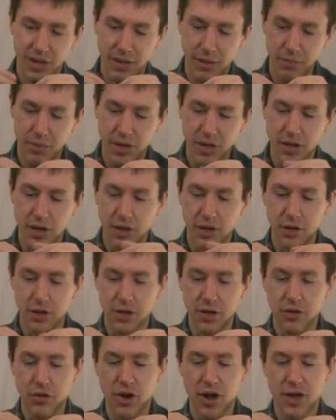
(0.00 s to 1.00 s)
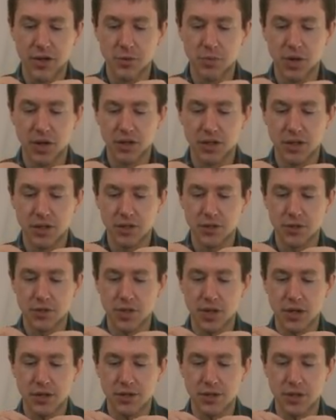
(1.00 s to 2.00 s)
because another aspect is
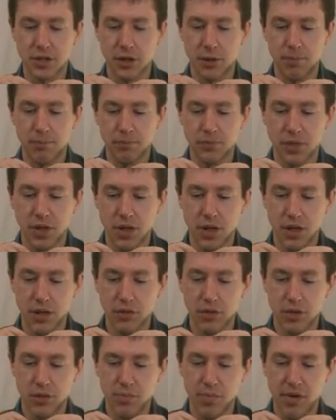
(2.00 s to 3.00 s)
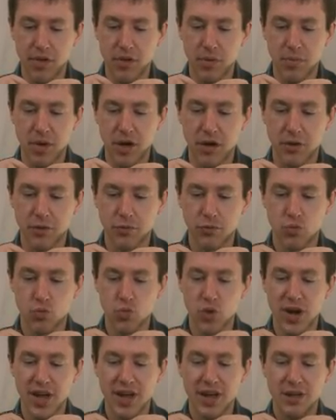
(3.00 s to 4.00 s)
that the amount of
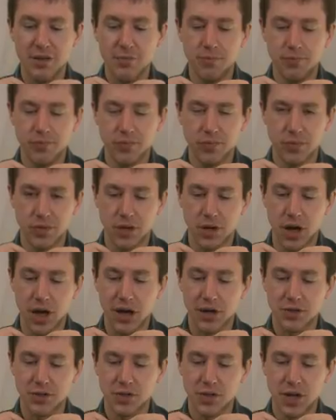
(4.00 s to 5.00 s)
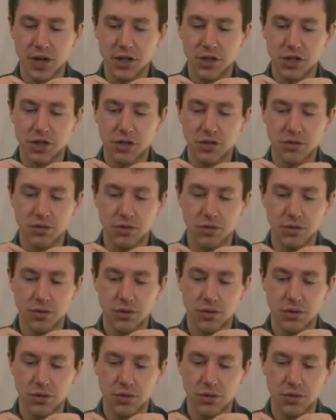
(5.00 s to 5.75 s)
red, oxidation,